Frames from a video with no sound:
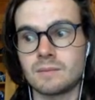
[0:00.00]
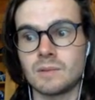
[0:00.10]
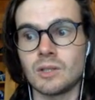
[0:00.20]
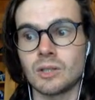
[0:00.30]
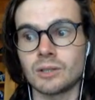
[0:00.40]

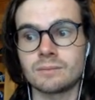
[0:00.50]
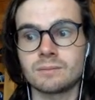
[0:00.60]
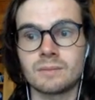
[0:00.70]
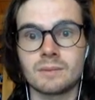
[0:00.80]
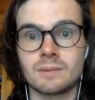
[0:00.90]
you know
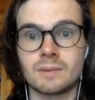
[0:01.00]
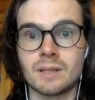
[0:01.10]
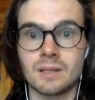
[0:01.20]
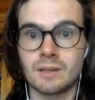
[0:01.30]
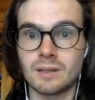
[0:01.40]

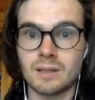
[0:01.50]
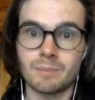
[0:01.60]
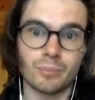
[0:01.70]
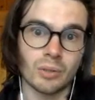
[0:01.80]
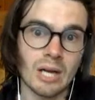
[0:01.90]

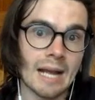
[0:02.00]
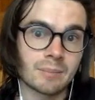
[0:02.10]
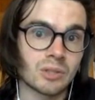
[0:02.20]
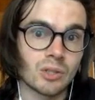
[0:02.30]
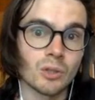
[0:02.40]

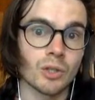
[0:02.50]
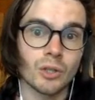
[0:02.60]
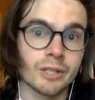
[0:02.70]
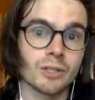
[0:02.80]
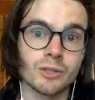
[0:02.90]
perhaps your
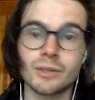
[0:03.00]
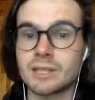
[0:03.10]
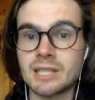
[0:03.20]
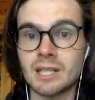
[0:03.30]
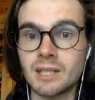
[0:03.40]
creatures are going
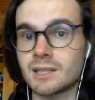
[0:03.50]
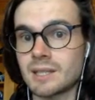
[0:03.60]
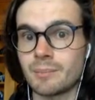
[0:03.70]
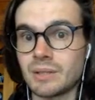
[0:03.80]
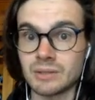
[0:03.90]
to target
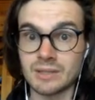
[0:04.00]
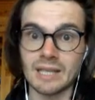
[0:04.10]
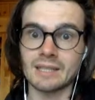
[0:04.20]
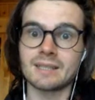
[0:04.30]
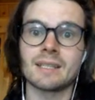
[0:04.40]
them because they
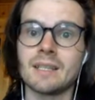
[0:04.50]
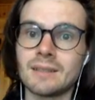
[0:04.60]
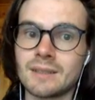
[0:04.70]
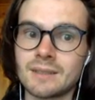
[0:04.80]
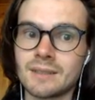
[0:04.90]
can see
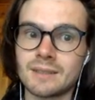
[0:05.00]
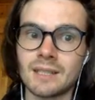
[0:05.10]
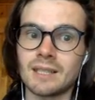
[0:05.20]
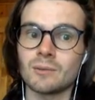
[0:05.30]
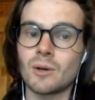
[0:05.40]
the the
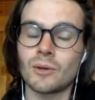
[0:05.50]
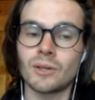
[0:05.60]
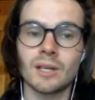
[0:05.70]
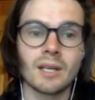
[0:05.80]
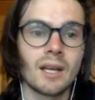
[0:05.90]
sneaky rogue.
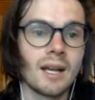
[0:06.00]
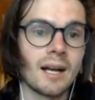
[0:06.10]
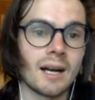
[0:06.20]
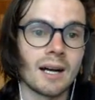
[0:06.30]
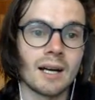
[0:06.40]

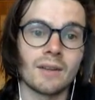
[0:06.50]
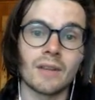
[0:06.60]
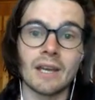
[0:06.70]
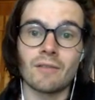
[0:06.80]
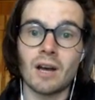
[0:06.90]
Uh,
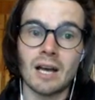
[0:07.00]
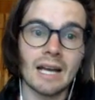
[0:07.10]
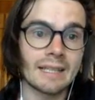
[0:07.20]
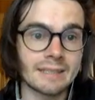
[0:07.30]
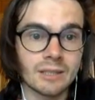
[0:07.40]
they have
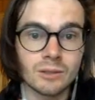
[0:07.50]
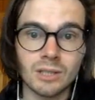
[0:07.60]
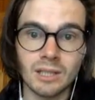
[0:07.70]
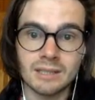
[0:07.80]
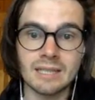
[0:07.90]
high single
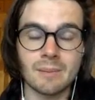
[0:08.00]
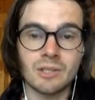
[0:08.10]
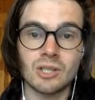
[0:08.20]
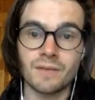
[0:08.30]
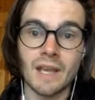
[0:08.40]
target
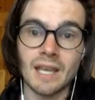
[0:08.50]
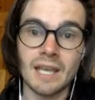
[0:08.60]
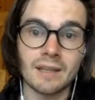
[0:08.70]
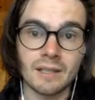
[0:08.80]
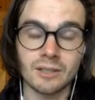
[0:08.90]
damage if they can
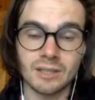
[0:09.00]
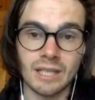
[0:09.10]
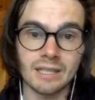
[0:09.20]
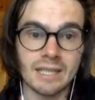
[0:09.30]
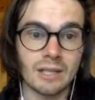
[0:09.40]
get their
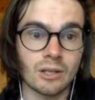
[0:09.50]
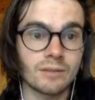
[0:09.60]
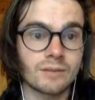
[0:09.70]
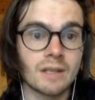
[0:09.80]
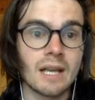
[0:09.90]
sneak attack
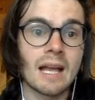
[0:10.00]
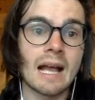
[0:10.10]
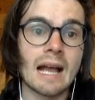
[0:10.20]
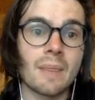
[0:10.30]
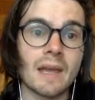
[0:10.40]
off,
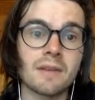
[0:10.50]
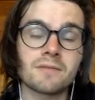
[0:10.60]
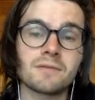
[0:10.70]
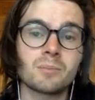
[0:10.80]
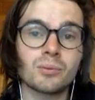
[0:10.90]
and they
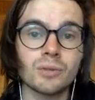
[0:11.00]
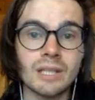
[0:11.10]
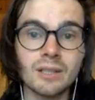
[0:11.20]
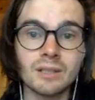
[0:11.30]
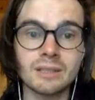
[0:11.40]
have
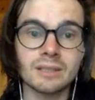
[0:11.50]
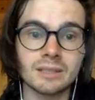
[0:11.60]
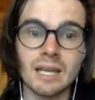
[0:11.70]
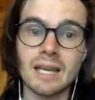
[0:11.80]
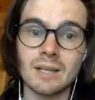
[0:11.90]
pretty good
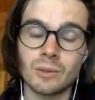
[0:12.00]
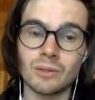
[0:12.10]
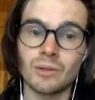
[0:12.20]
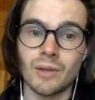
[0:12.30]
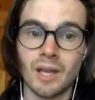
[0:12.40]
sustain
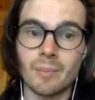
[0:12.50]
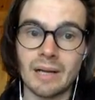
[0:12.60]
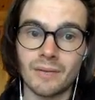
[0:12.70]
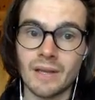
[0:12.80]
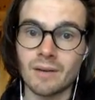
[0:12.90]
when you think
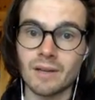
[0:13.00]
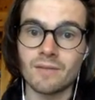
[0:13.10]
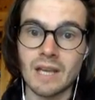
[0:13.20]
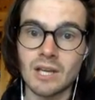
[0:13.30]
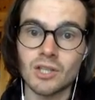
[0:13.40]
about their
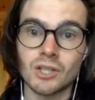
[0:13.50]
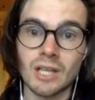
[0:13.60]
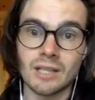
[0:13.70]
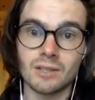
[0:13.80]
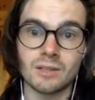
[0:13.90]
evasion
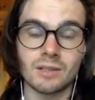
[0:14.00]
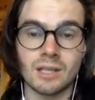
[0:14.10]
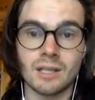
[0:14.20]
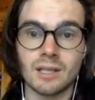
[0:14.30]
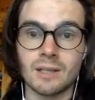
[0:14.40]
and
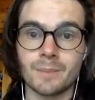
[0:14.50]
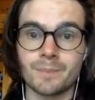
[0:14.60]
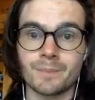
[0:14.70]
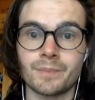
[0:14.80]
um,